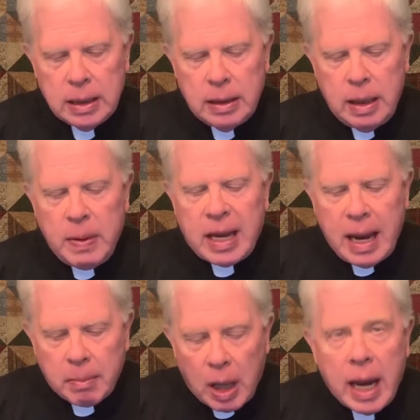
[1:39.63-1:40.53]
he
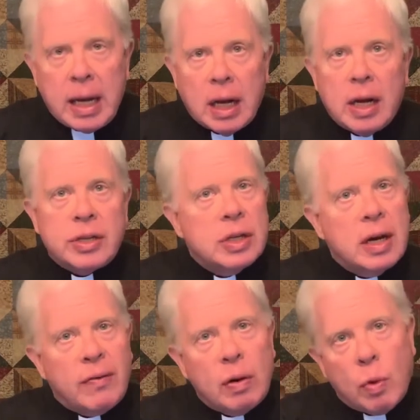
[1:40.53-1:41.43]
became like us in
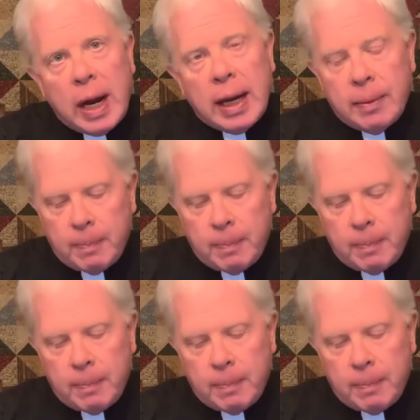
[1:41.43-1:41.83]
every way.